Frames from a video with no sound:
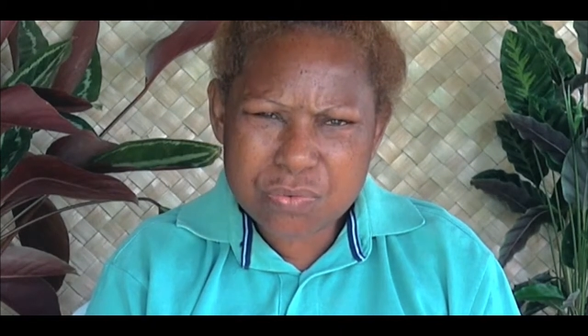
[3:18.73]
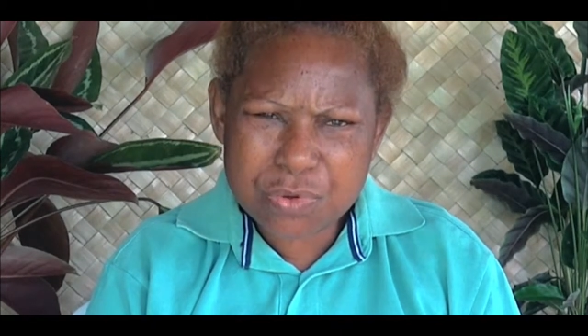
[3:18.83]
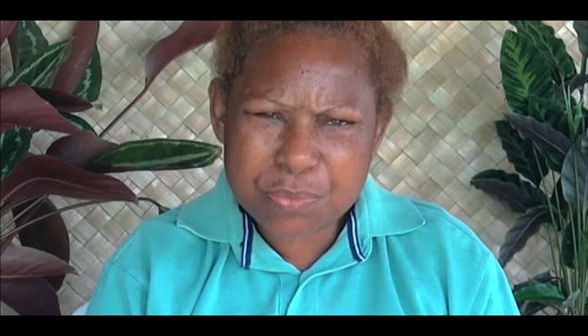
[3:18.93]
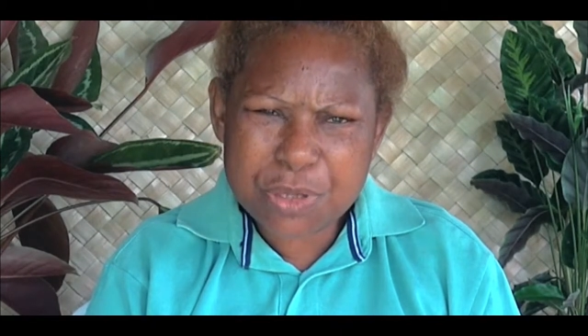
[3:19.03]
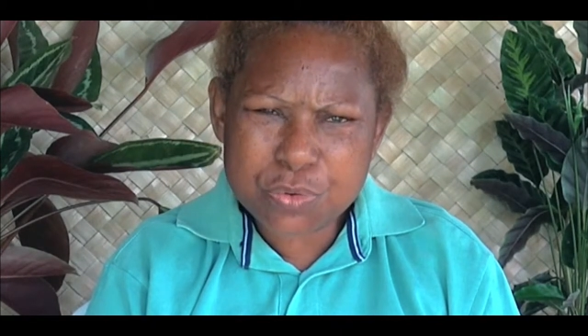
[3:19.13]

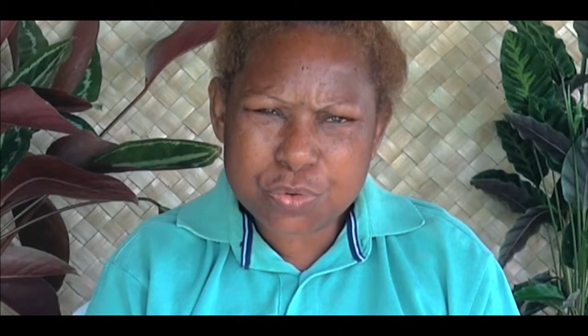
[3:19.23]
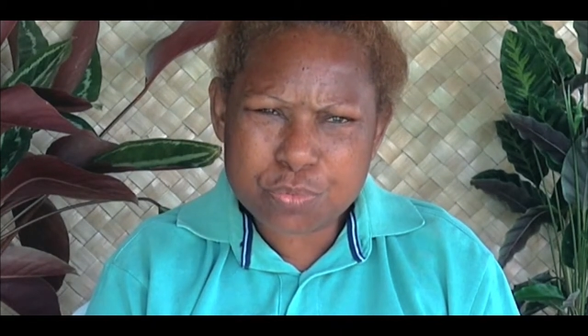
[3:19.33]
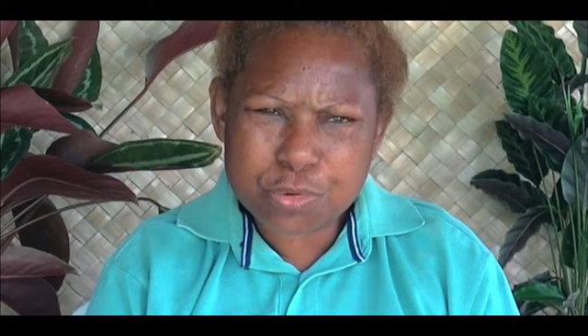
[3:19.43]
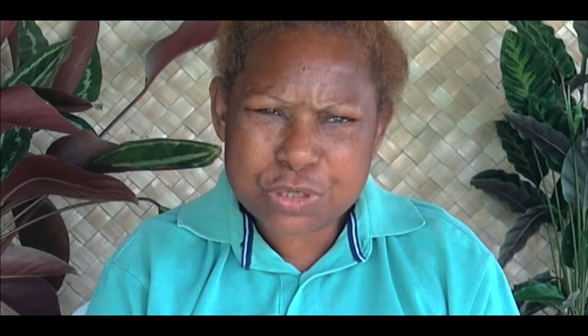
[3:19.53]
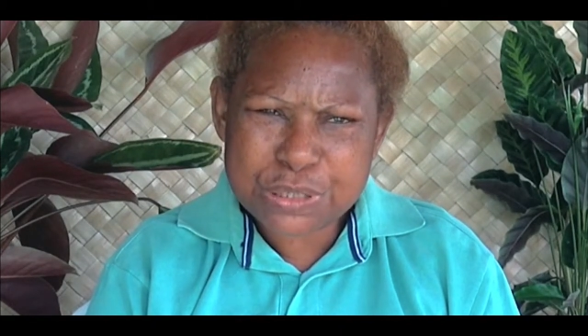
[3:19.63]
with my 2
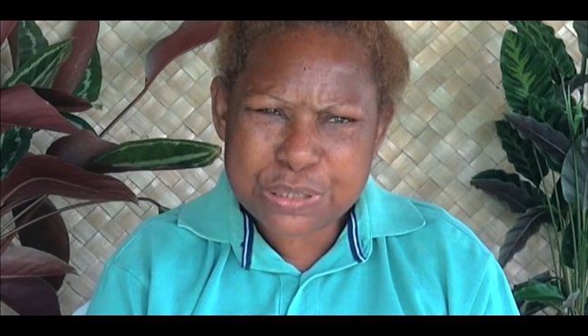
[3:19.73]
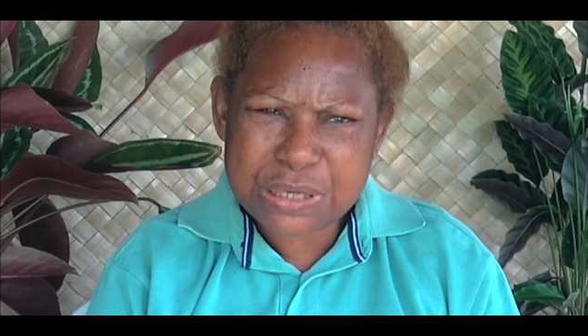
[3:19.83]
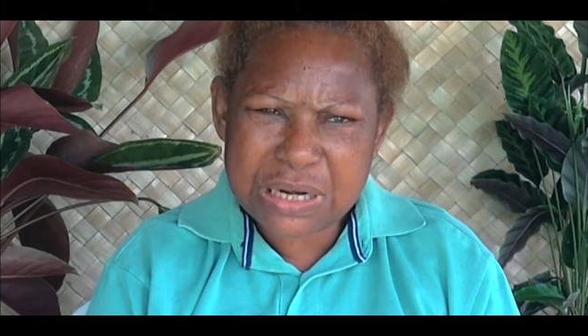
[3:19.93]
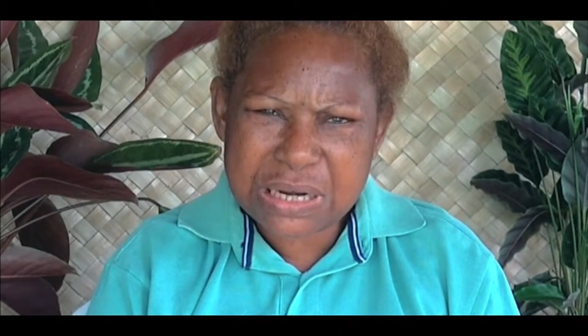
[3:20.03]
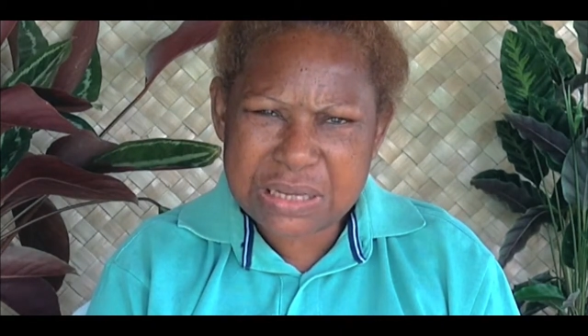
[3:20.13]

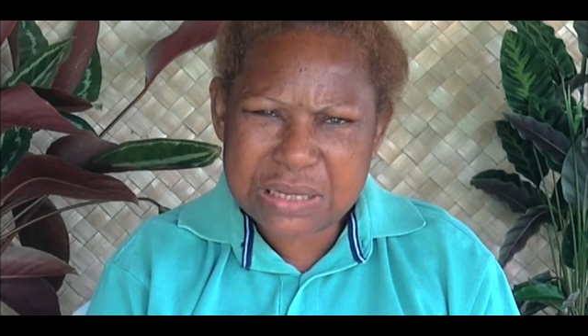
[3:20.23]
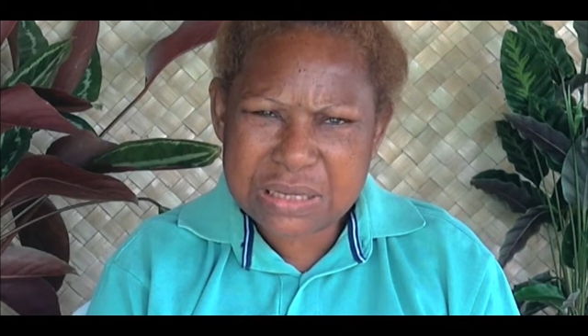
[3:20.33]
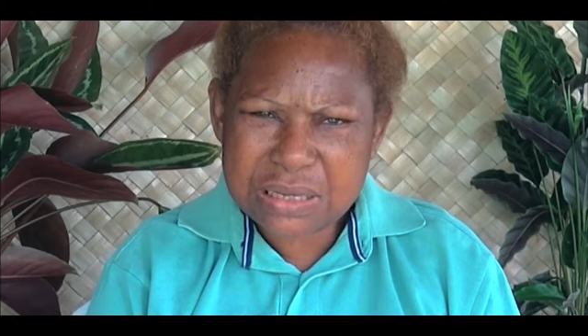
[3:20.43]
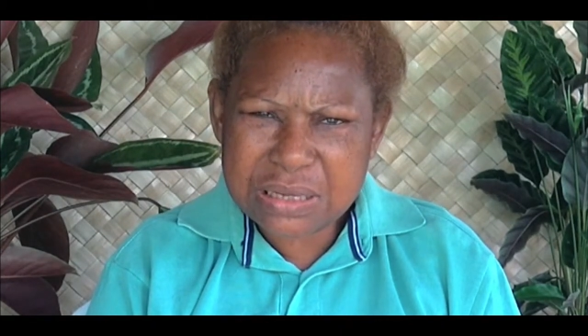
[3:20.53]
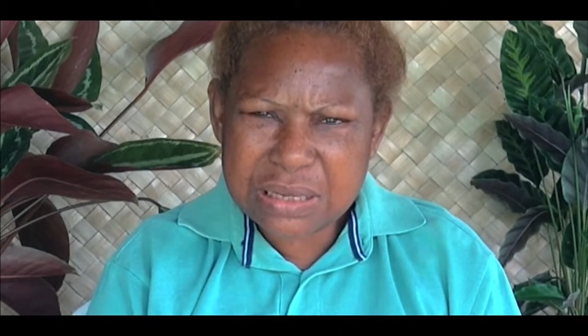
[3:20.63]
prosthetic legs,
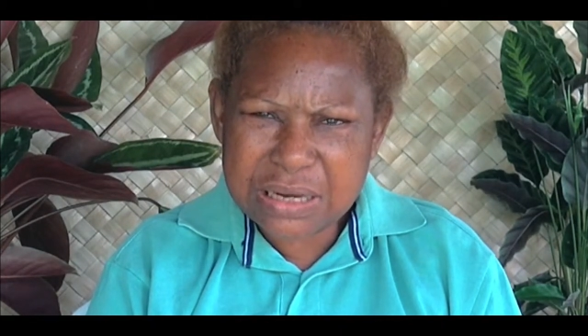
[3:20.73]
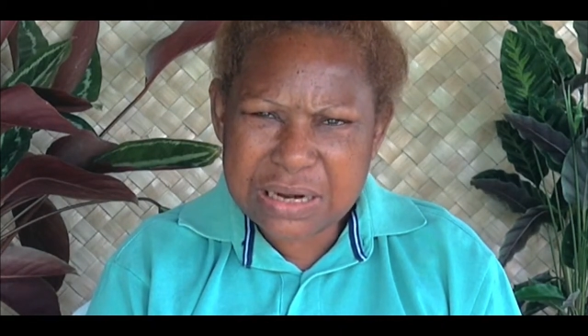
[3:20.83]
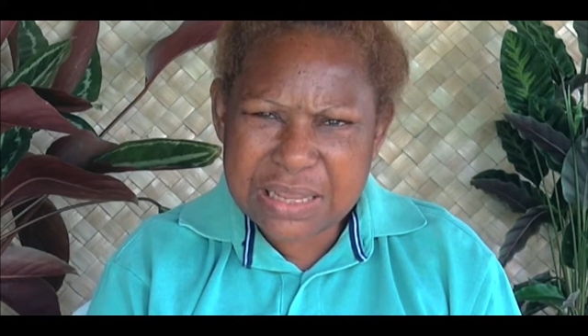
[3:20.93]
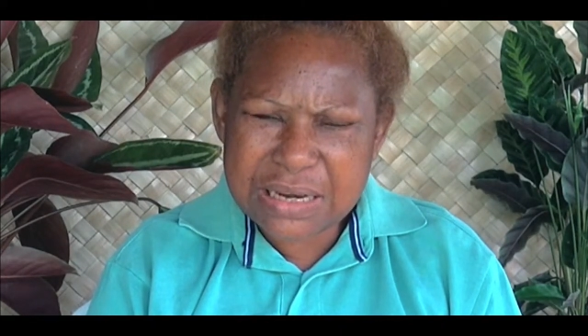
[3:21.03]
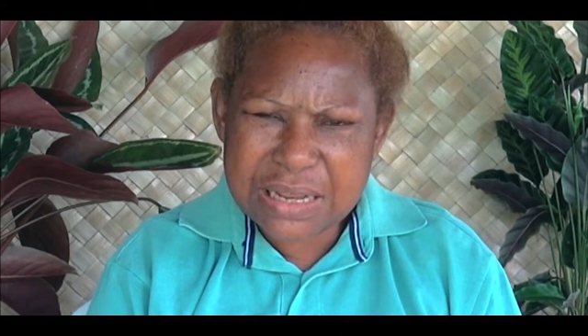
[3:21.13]
and
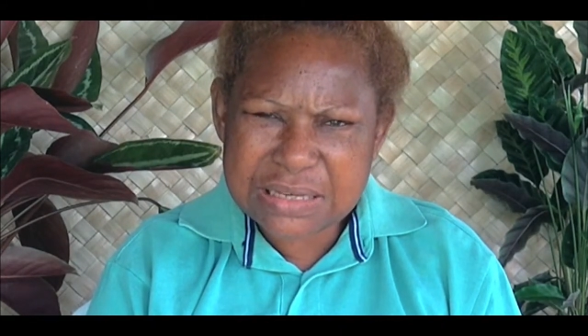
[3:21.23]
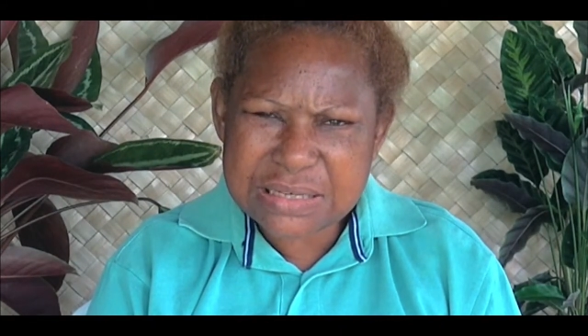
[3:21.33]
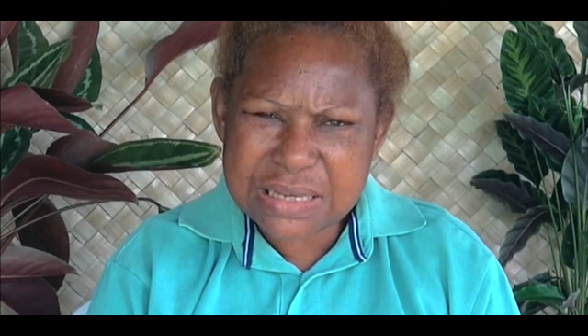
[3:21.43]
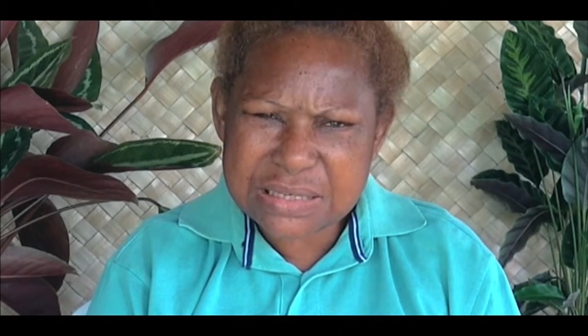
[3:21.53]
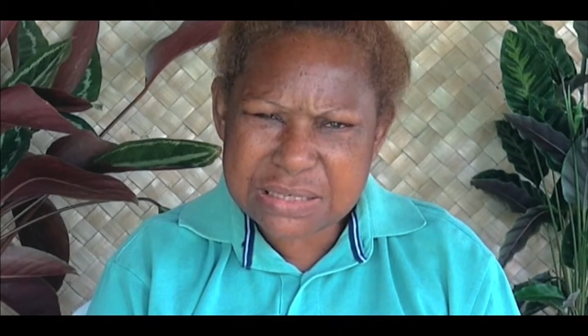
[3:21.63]
I can
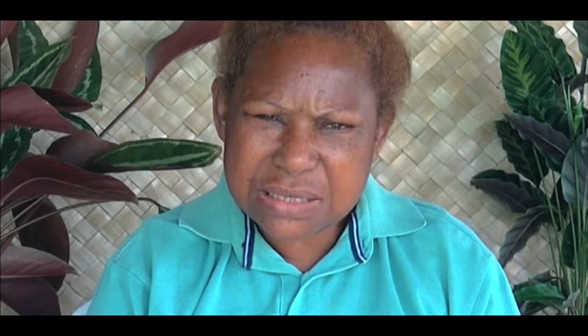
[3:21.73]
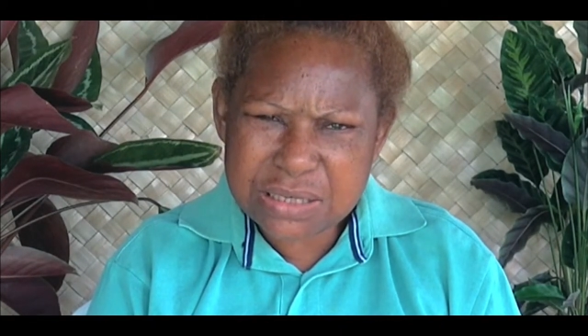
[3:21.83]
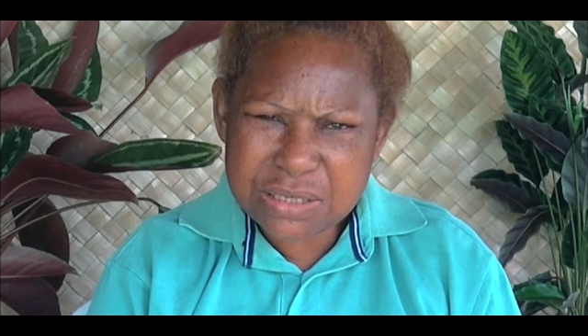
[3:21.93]
access